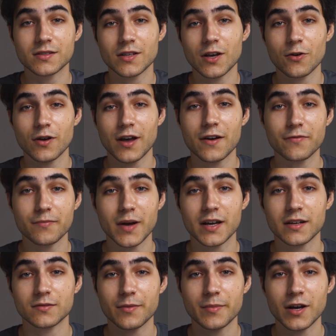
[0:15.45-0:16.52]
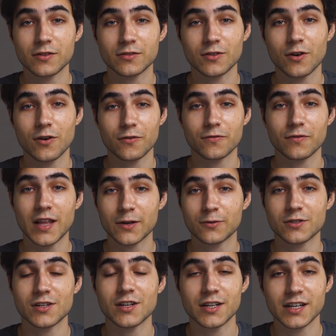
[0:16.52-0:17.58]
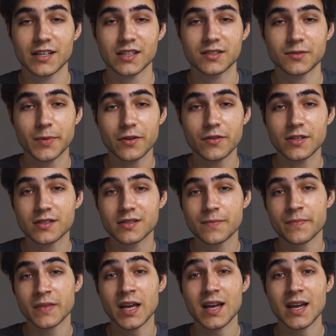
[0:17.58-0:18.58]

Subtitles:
so have my amount of language learning experience.